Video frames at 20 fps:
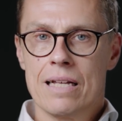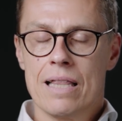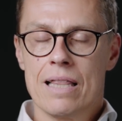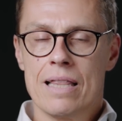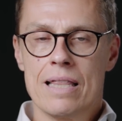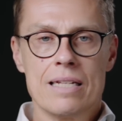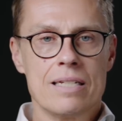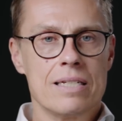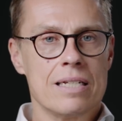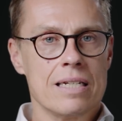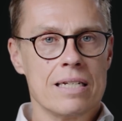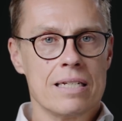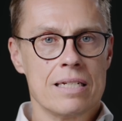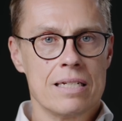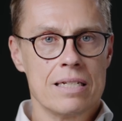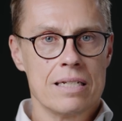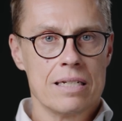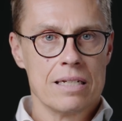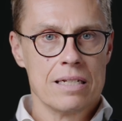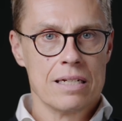this
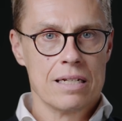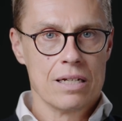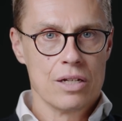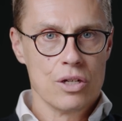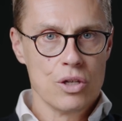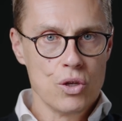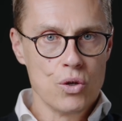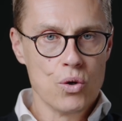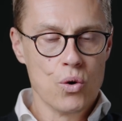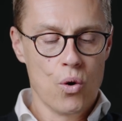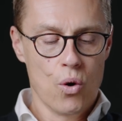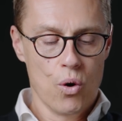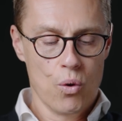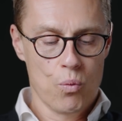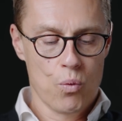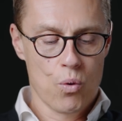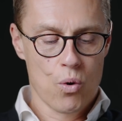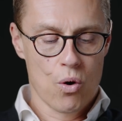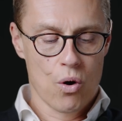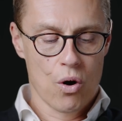is your
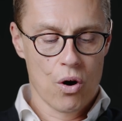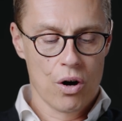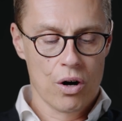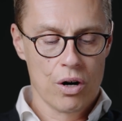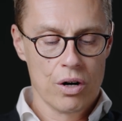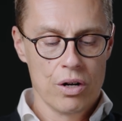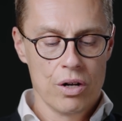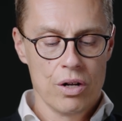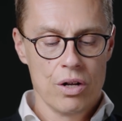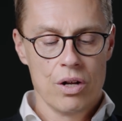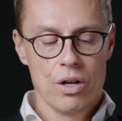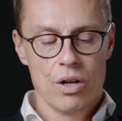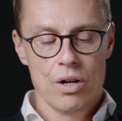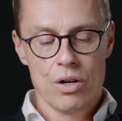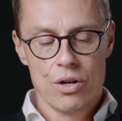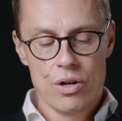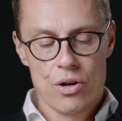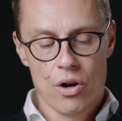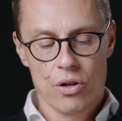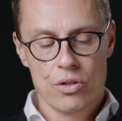war,
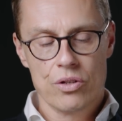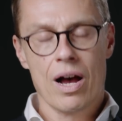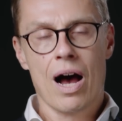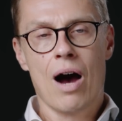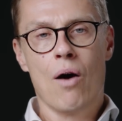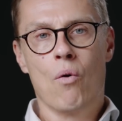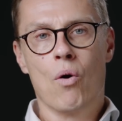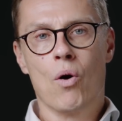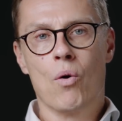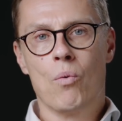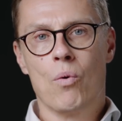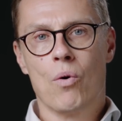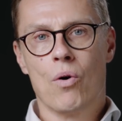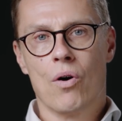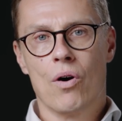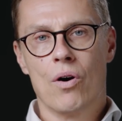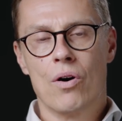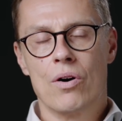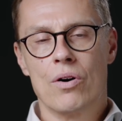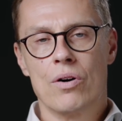not our
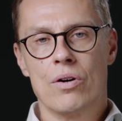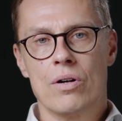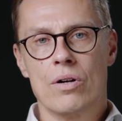war.